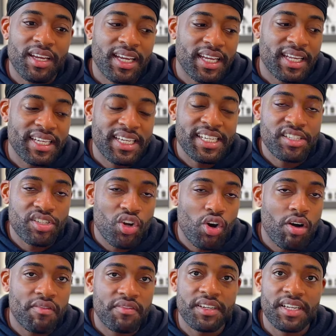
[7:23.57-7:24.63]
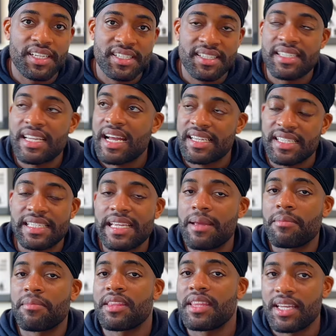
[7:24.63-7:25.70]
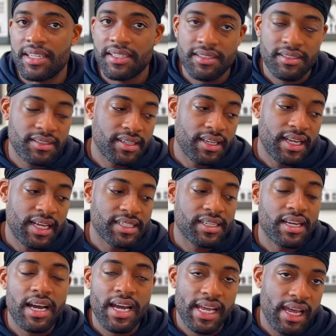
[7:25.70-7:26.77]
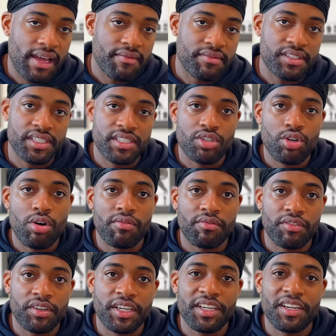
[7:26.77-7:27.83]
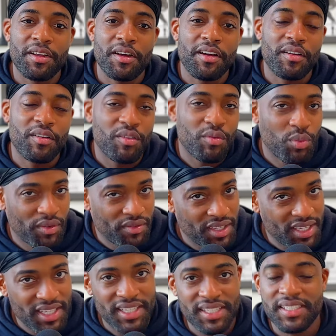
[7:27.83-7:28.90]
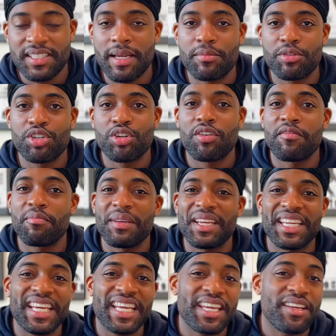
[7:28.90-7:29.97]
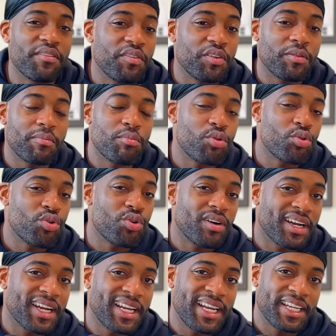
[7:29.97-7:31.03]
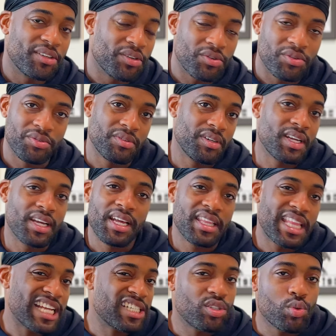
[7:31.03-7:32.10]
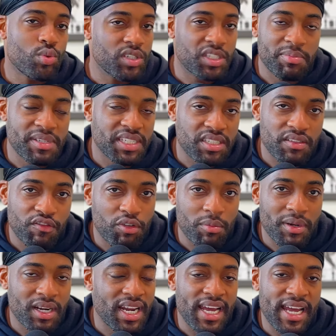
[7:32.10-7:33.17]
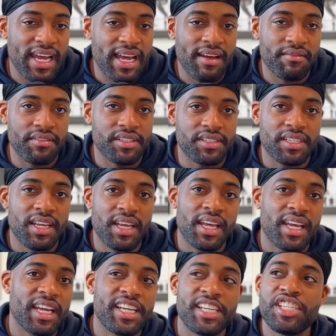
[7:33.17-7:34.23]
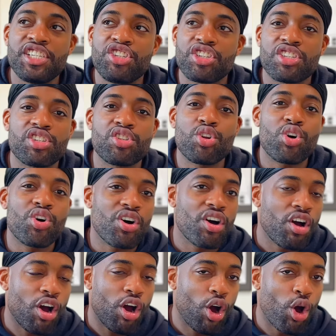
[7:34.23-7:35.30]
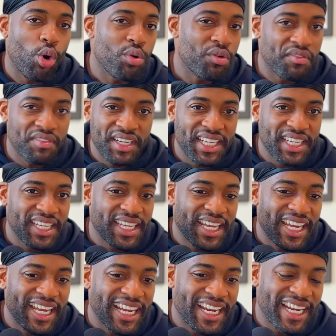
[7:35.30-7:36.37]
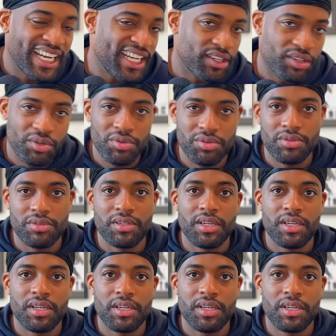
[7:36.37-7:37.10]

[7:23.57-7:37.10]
needs to offer the exact same things as Kai Havertz is offering, with the exception of being even more clinical. That's all what's missing from Kai Havertz. He's just not overly clinical.